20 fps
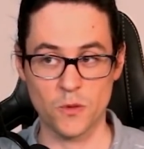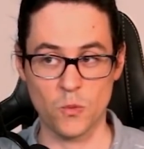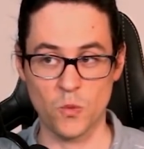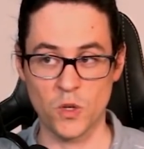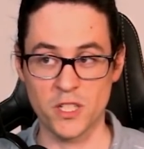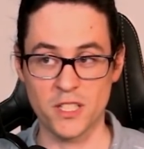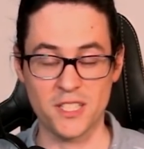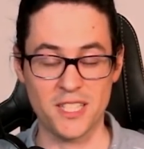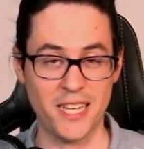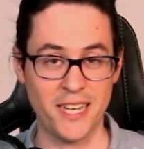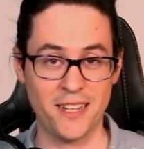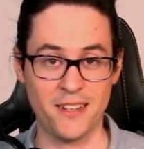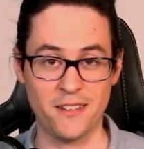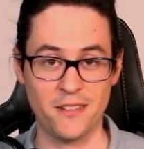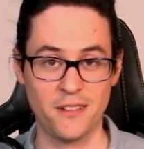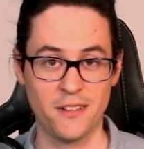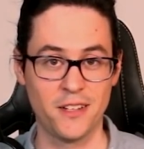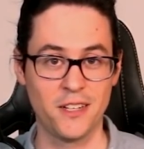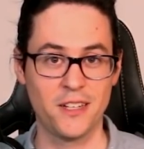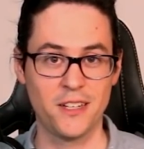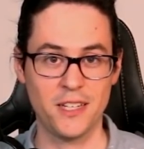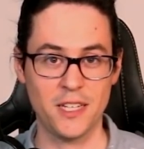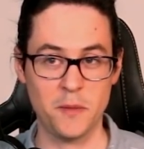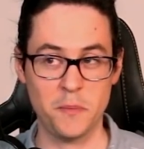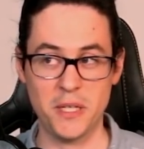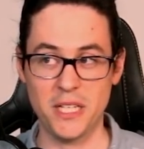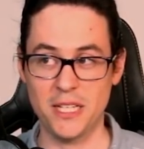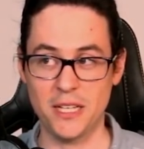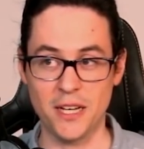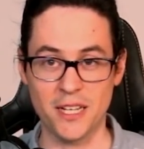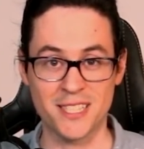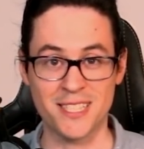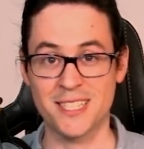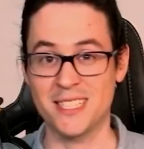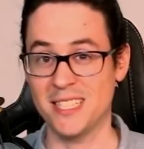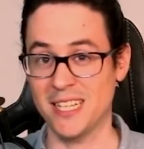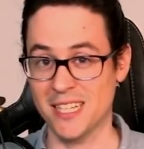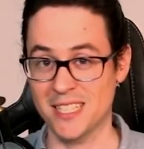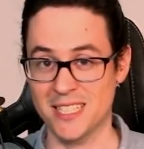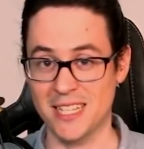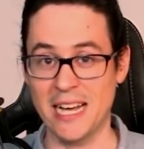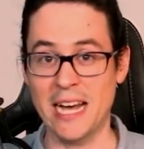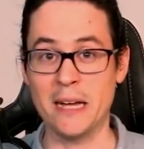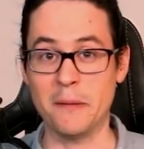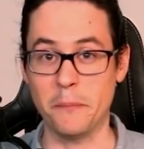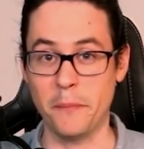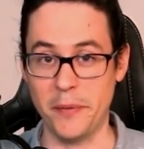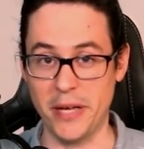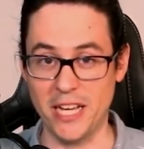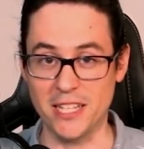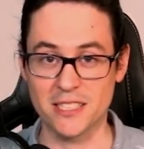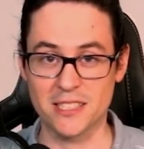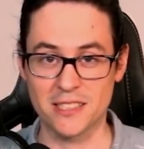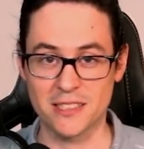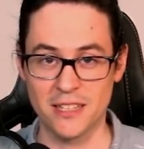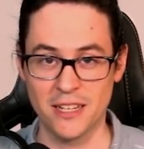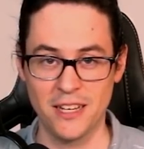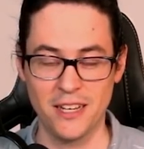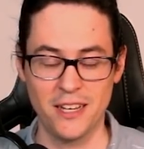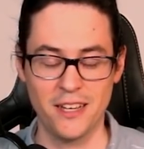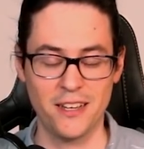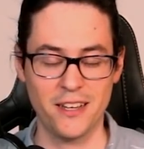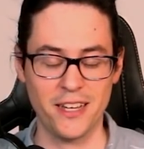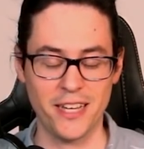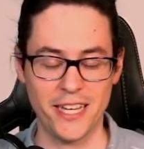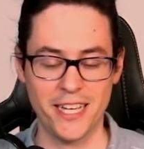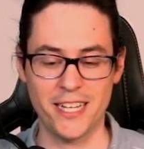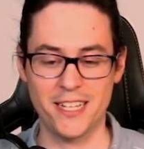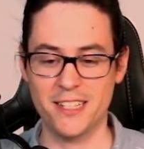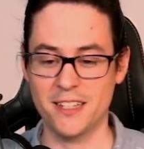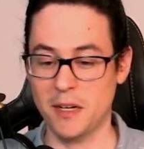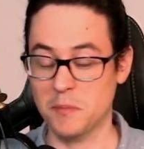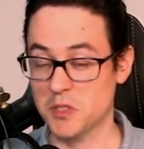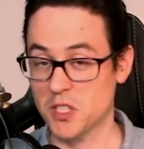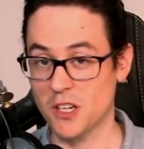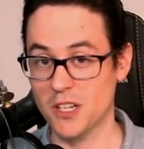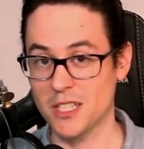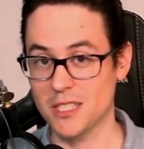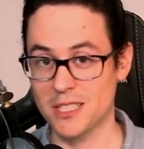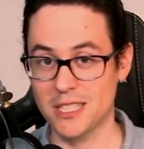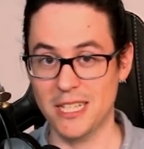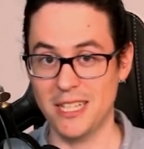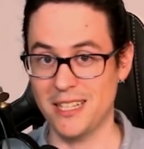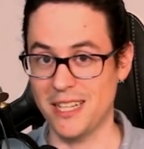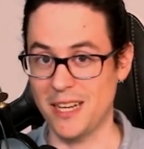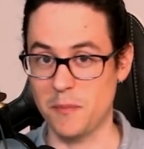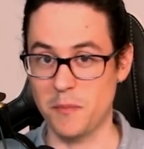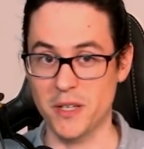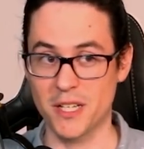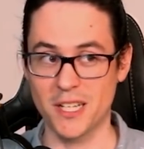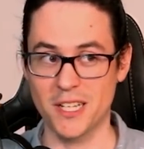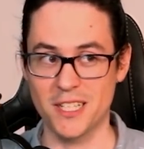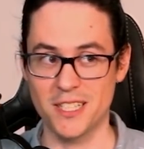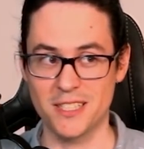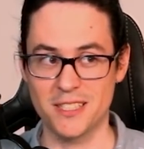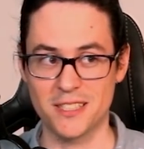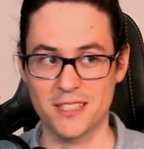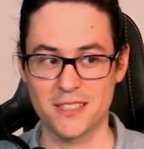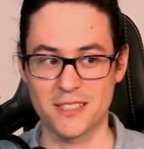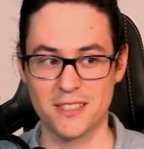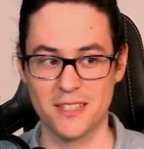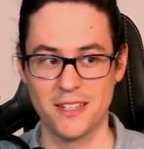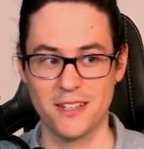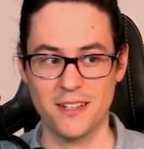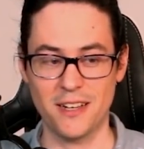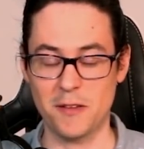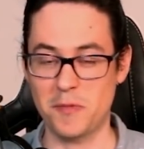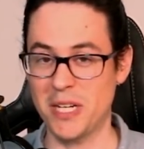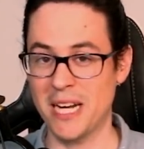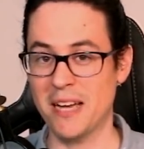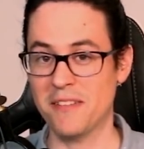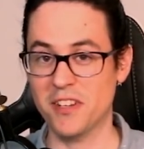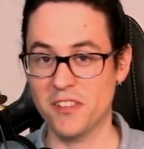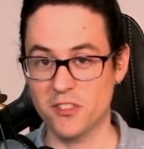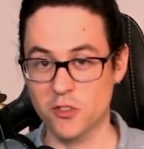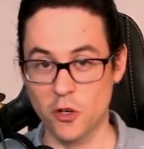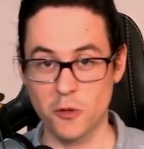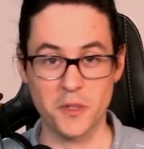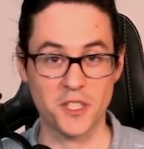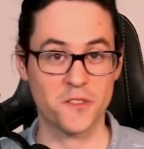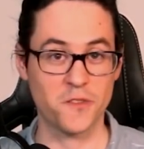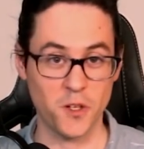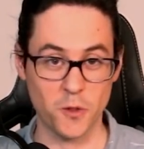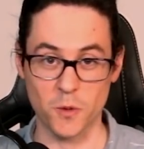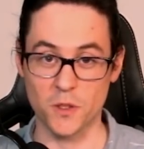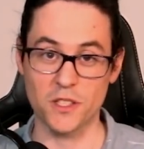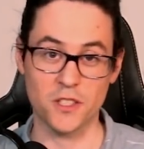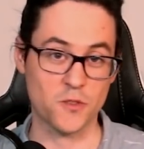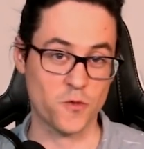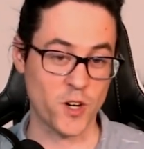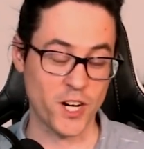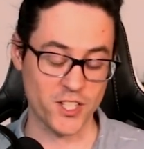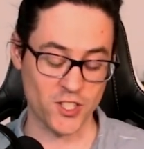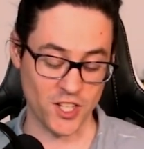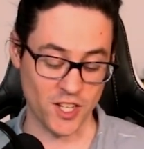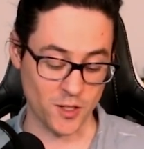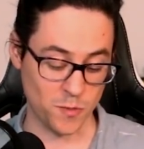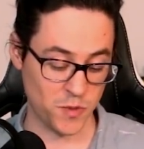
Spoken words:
1 to 10, it'd be a 6 at best. And I'm sorry to say that because I've been having so much fun with this franchise, but